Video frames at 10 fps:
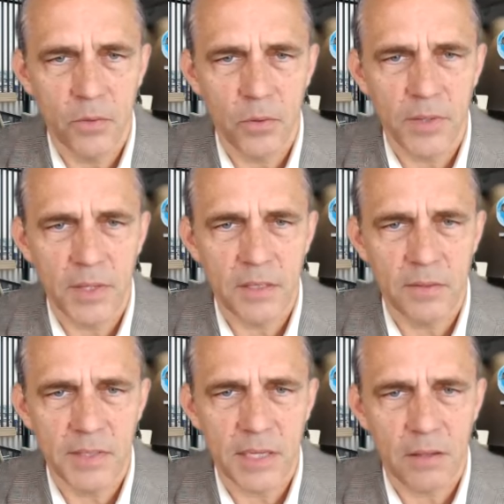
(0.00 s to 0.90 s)
northeast
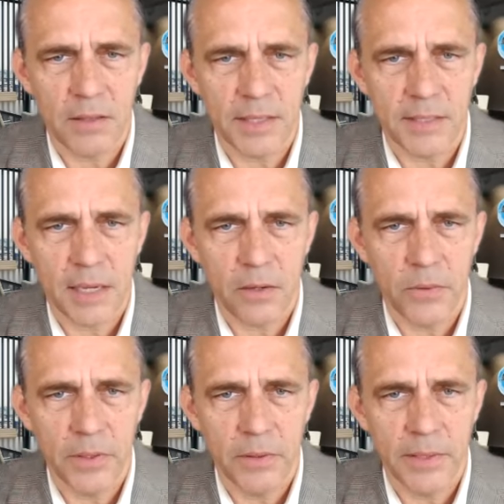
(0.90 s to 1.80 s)
of the South Lake
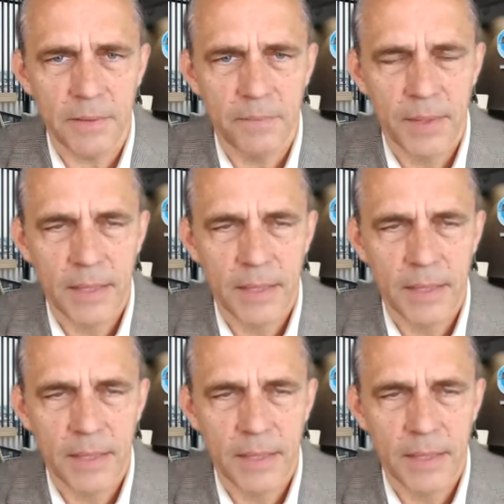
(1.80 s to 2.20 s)
Tahoe area.